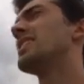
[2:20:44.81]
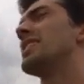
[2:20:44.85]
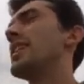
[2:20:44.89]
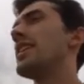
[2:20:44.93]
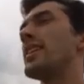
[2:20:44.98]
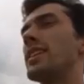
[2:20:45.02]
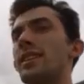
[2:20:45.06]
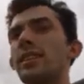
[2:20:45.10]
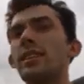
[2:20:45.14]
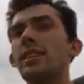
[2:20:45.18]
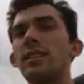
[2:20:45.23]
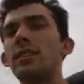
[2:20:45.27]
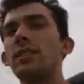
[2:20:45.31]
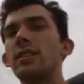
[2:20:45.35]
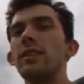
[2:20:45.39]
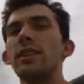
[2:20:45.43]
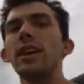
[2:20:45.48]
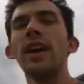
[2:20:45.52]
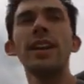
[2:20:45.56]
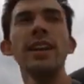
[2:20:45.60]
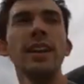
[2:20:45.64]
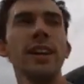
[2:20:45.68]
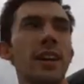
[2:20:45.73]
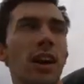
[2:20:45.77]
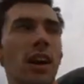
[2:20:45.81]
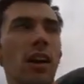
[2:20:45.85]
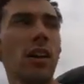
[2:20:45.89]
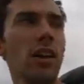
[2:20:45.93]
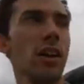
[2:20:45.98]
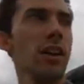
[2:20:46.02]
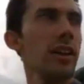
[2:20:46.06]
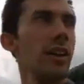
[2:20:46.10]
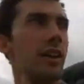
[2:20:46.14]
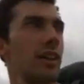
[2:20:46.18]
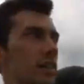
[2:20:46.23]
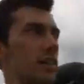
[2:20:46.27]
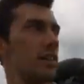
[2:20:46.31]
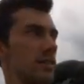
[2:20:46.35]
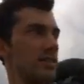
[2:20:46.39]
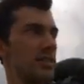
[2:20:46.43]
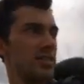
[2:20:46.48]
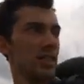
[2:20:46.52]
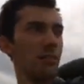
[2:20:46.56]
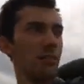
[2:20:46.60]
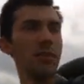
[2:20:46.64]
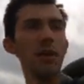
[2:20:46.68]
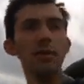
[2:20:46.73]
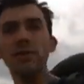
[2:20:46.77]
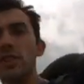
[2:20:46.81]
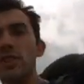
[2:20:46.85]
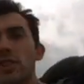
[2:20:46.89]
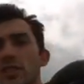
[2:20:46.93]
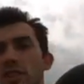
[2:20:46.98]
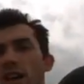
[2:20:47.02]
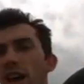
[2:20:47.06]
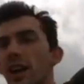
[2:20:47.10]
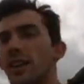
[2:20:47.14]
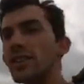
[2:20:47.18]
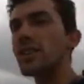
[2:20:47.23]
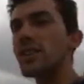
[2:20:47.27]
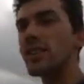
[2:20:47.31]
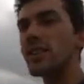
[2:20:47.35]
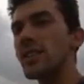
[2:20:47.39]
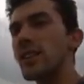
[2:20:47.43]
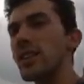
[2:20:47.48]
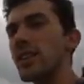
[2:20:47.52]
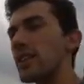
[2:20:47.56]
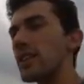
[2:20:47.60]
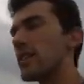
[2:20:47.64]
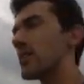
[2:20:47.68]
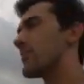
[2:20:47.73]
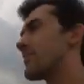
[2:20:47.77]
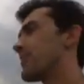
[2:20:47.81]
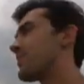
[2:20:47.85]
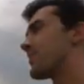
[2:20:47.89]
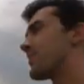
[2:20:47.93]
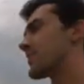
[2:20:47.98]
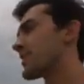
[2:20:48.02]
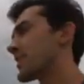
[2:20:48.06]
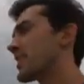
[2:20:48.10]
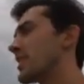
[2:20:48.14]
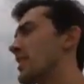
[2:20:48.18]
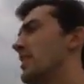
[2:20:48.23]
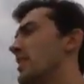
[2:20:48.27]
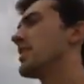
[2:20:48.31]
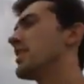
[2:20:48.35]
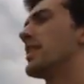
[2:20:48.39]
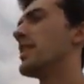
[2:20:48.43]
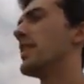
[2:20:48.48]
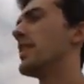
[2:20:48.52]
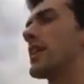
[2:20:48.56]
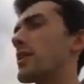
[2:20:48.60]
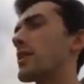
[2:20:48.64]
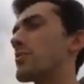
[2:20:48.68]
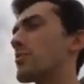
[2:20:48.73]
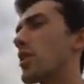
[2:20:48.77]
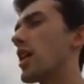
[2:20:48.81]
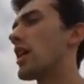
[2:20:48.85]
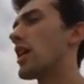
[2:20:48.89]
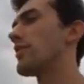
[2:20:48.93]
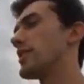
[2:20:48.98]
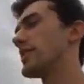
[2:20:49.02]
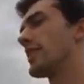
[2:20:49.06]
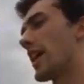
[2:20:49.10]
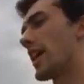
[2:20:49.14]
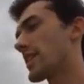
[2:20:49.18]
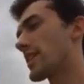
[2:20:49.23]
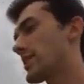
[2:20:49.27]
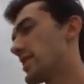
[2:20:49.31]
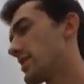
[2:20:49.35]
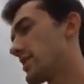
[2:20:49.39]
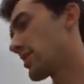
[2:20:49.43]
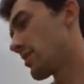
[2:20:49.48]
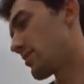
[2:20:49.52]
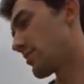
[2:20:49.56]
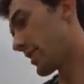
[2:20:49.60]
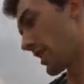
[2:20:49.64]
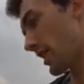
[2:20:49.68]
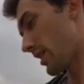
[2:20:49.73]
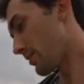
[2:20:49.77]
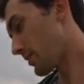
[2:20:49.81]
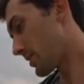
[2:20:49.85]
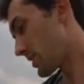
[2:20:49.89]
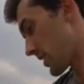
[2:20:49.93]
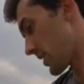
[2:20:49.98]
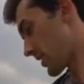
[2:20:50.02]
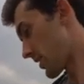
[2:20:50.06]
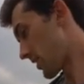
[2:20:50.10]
like any car sometimes just acts as a private taxi sometimes.